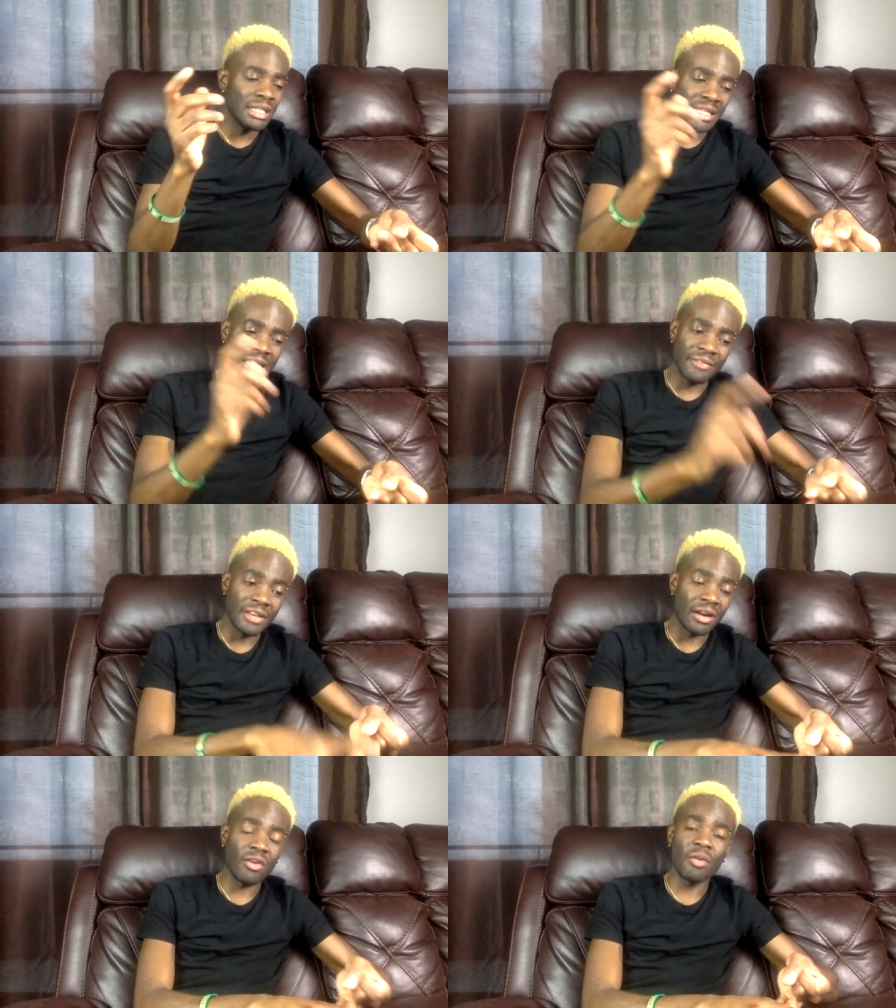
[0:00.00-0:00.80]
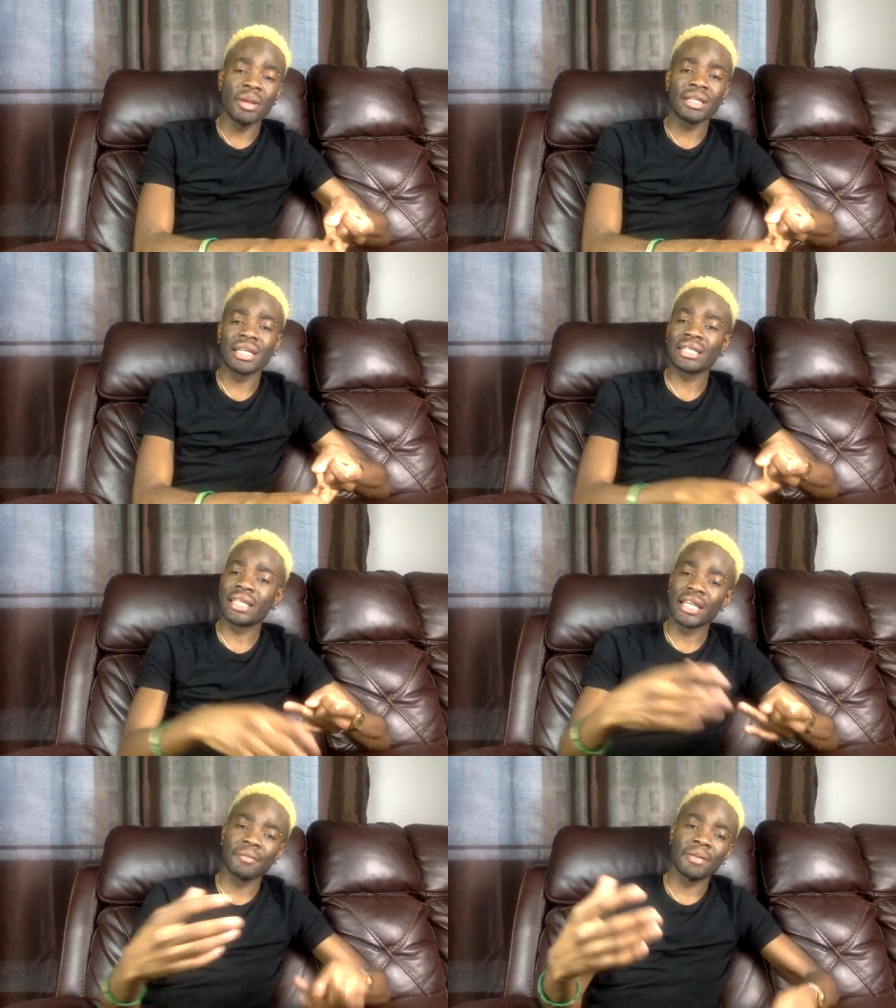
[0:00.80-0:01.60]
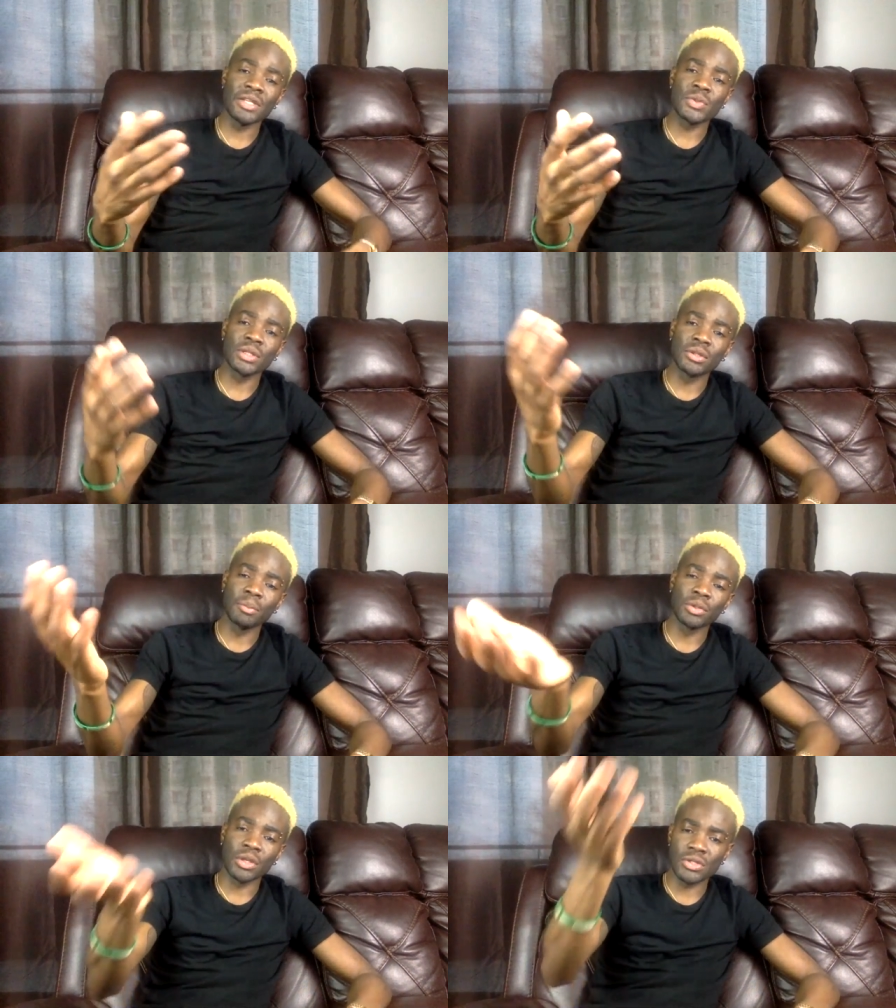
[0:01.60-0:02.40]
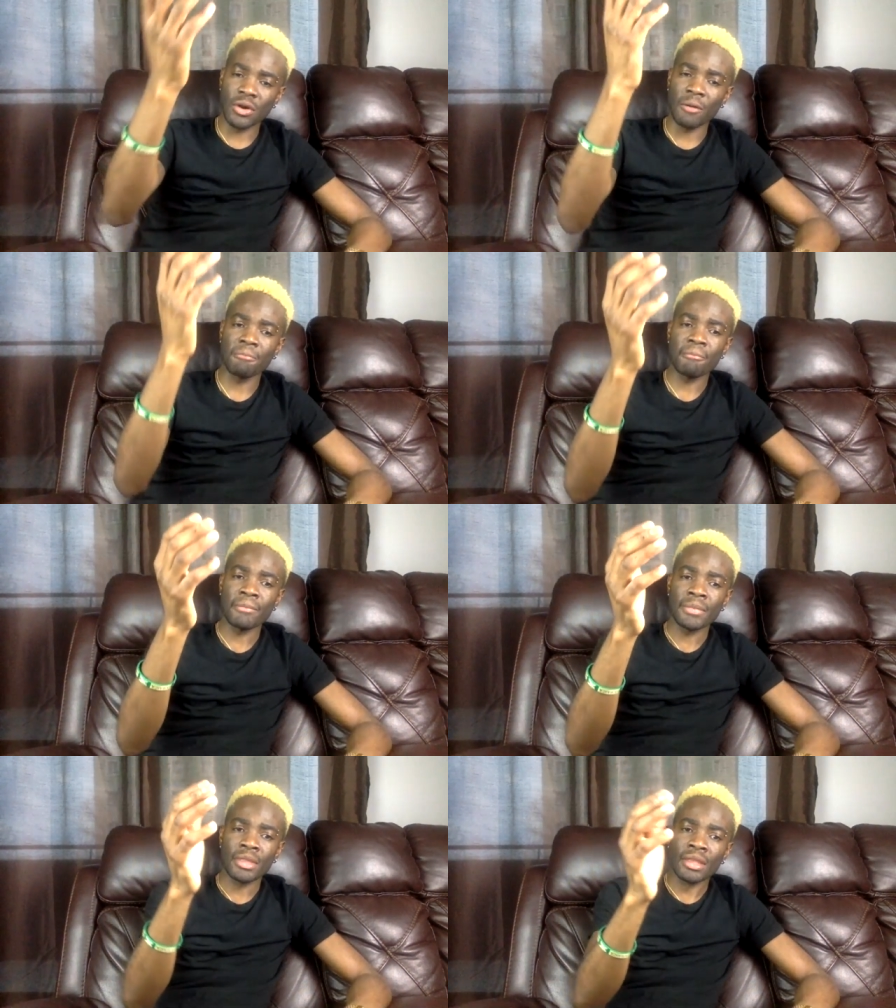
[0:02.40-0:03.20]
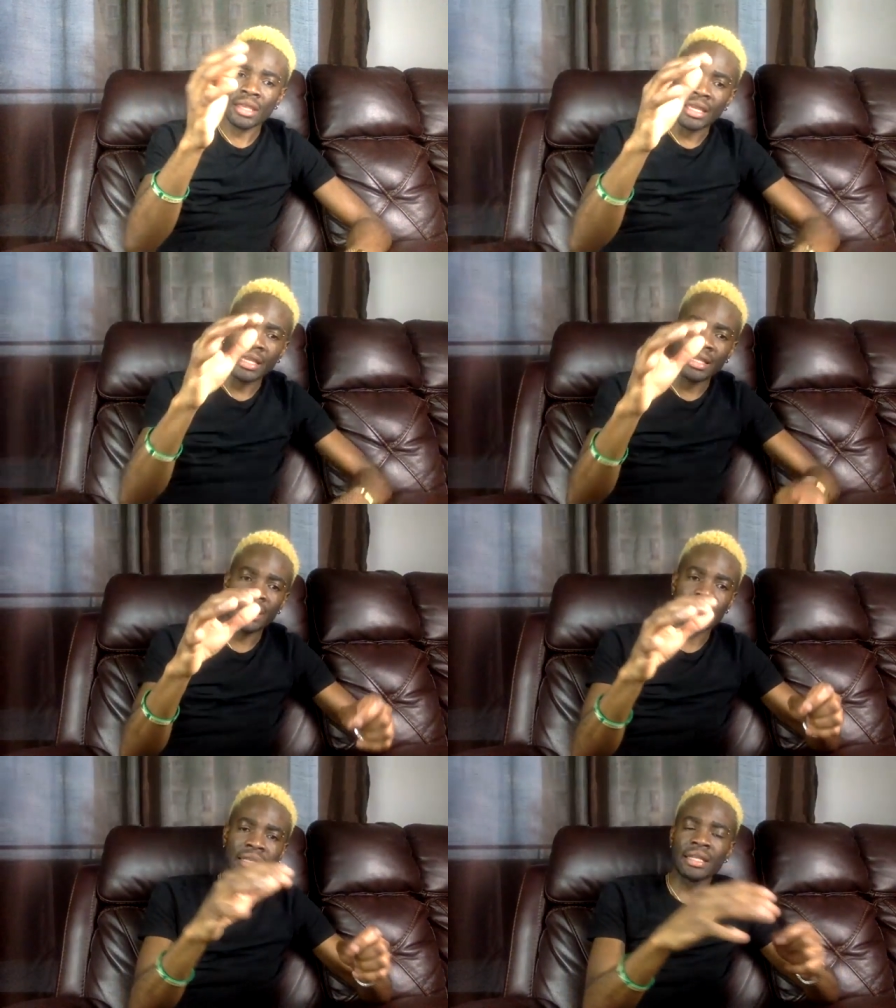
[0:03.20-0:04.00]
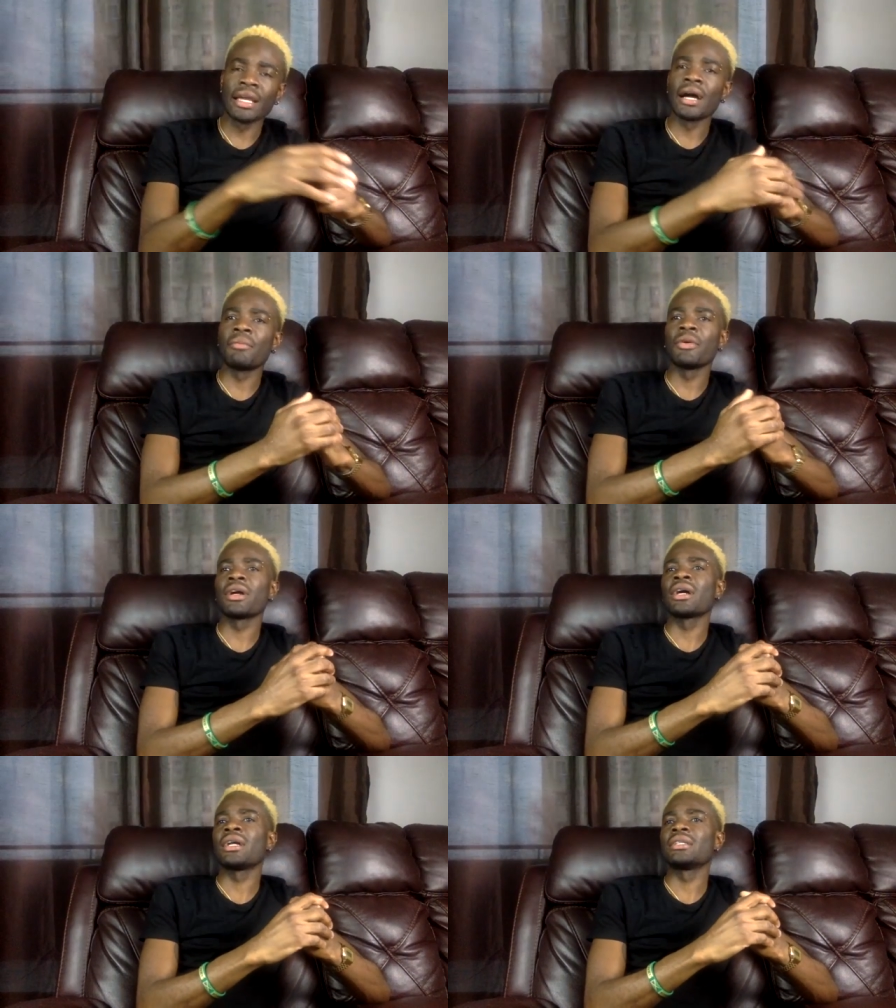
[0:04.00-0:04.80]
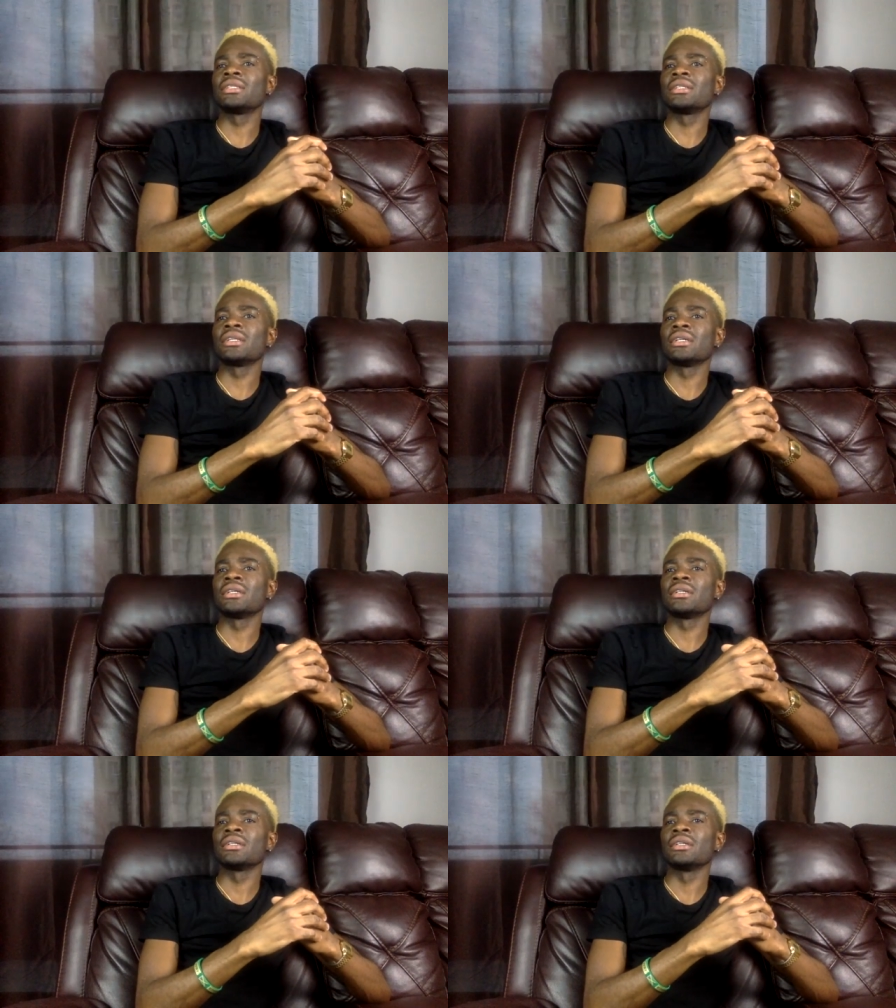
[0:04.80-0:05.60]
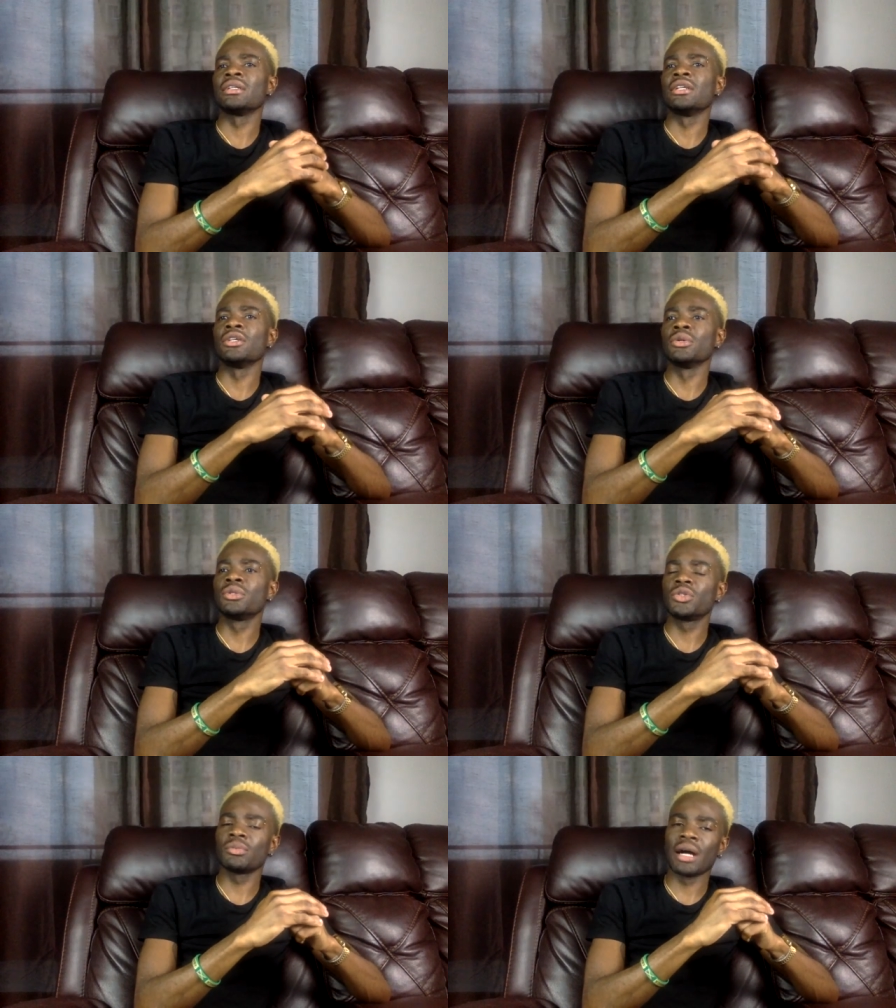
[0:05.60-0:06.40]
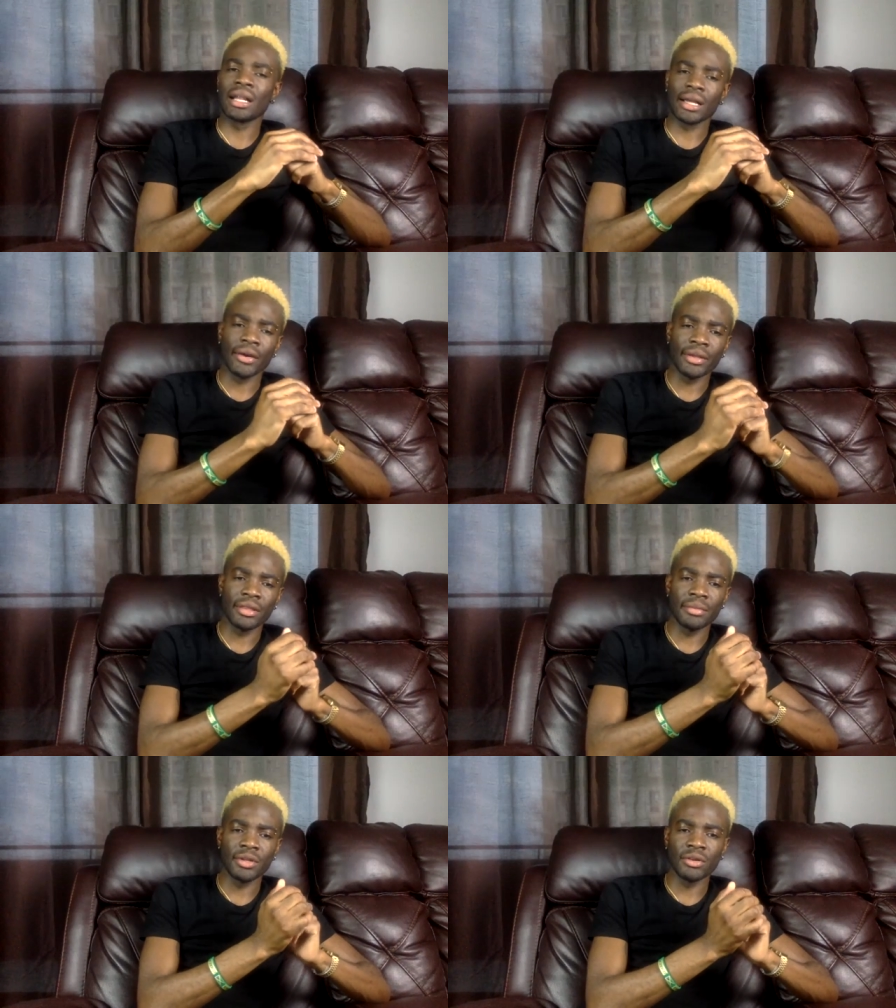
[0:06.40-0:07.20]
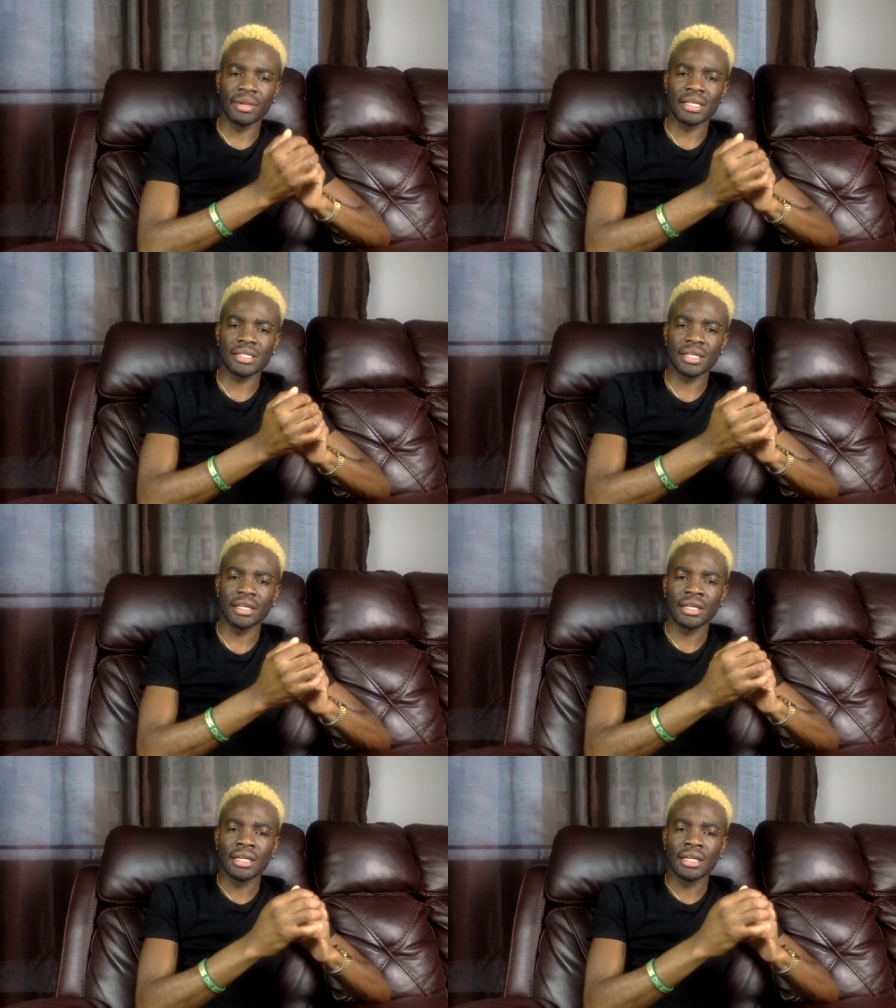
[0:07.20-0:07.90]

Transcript: Leaving a comment that help as well to put us up in the in the um what you call it thing there in the YouTube algorithm, you know what I say?